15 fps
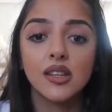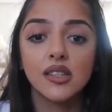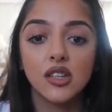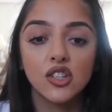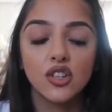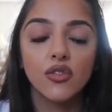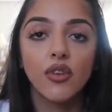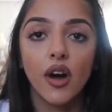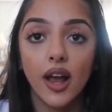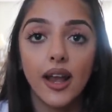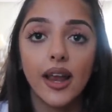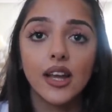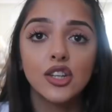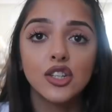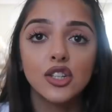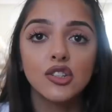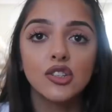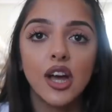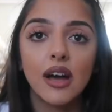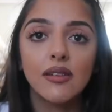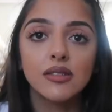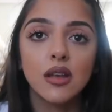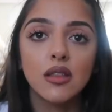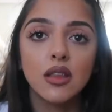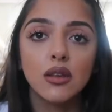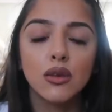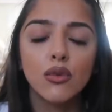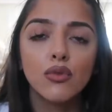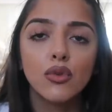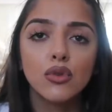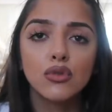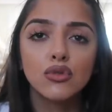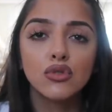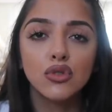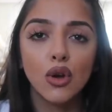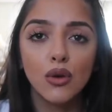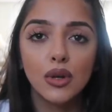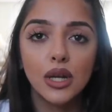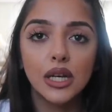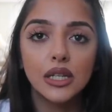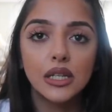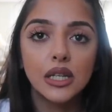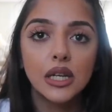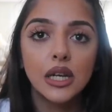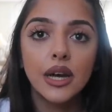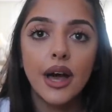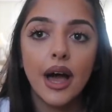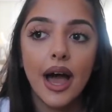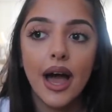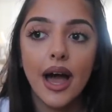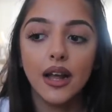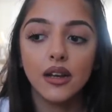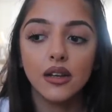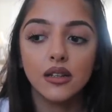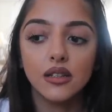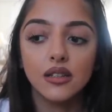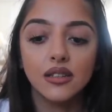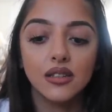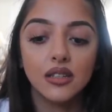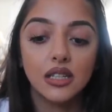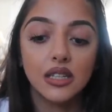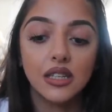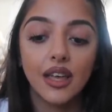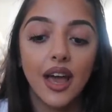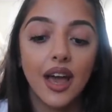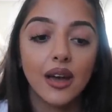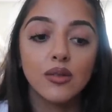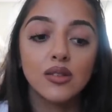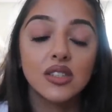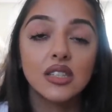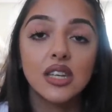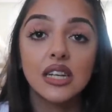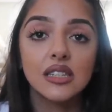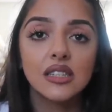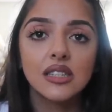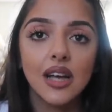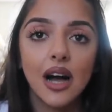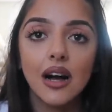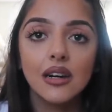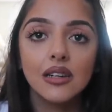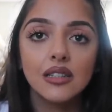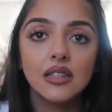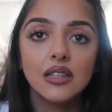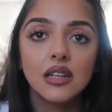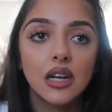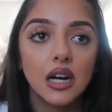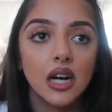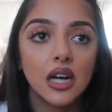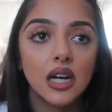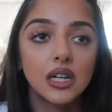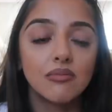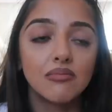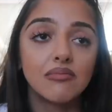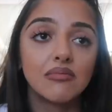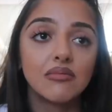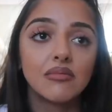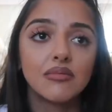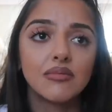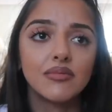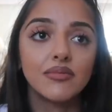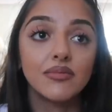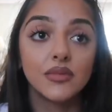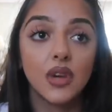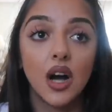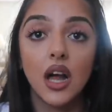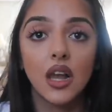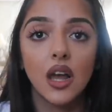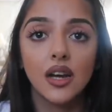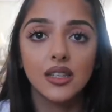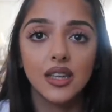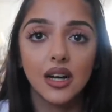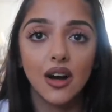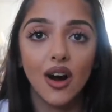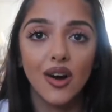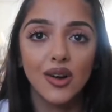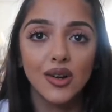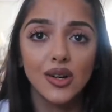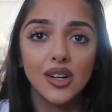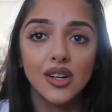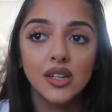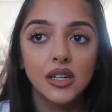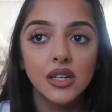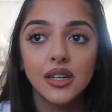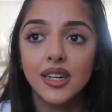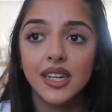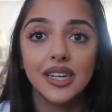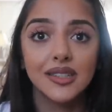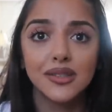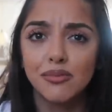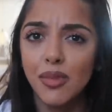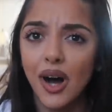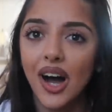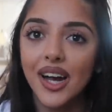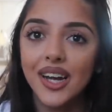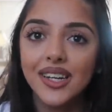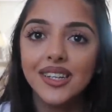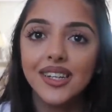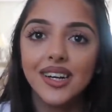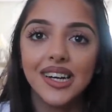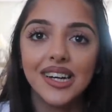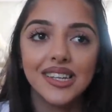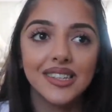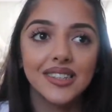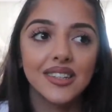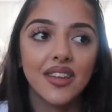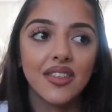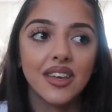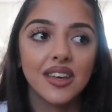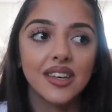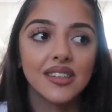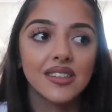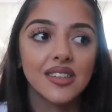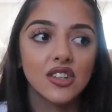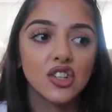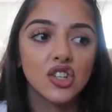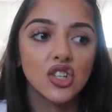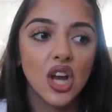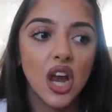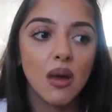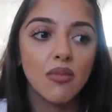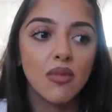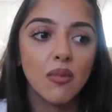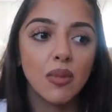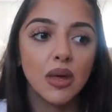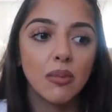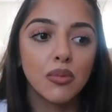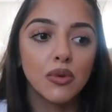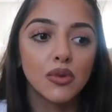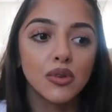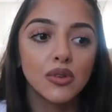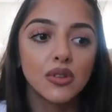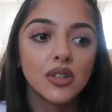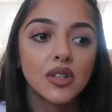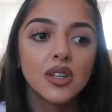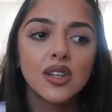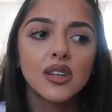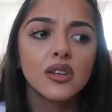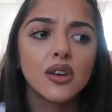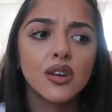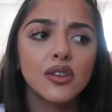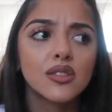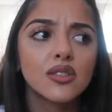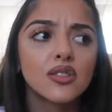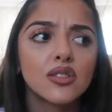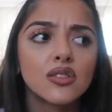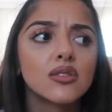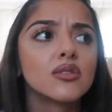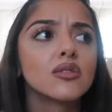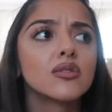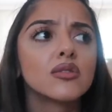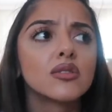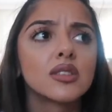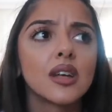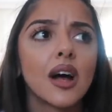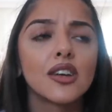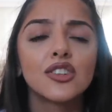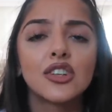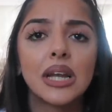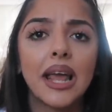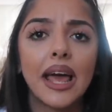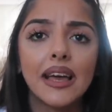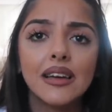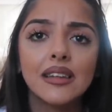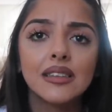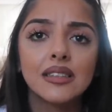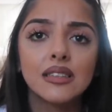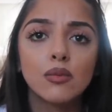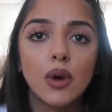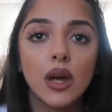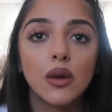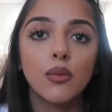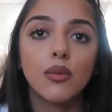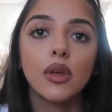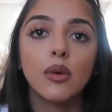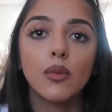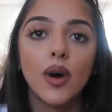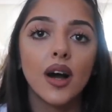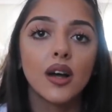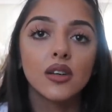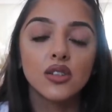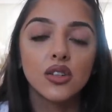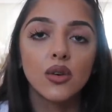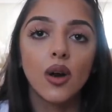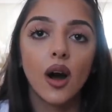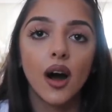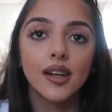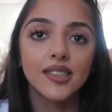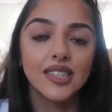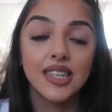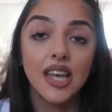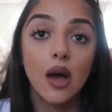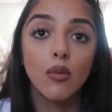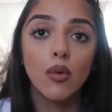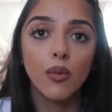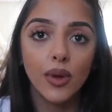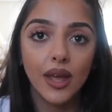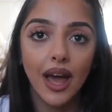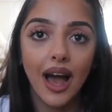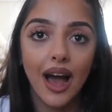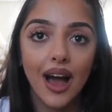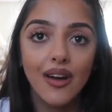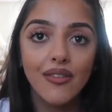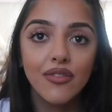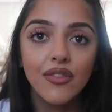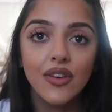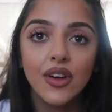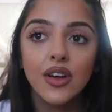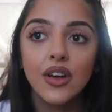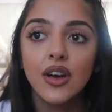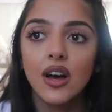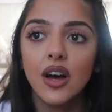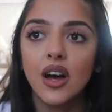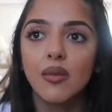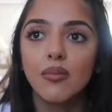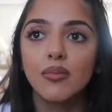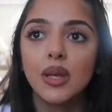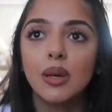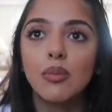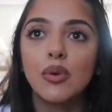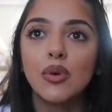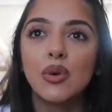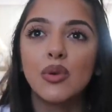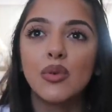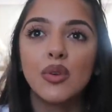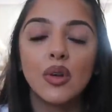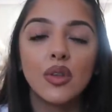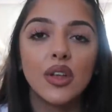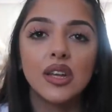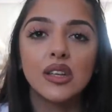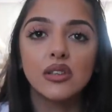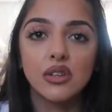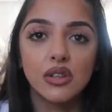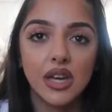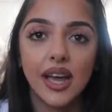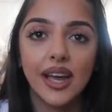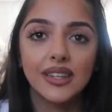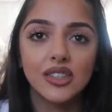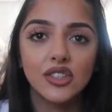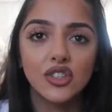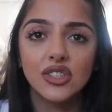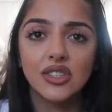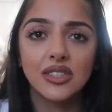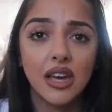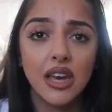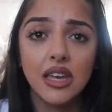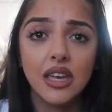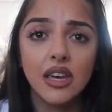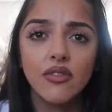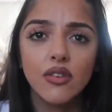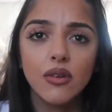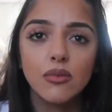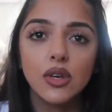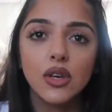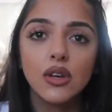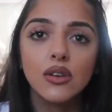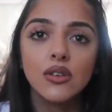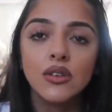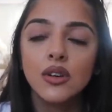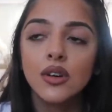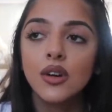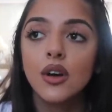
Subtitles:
It's such a violation to have something of yours stolen. And yeah, it sucked. I like that car a lot. It's mine, and I think it's such a shame that people go to such lengths when we work so hard to get what we have. People feel that it's okay to just take it from you.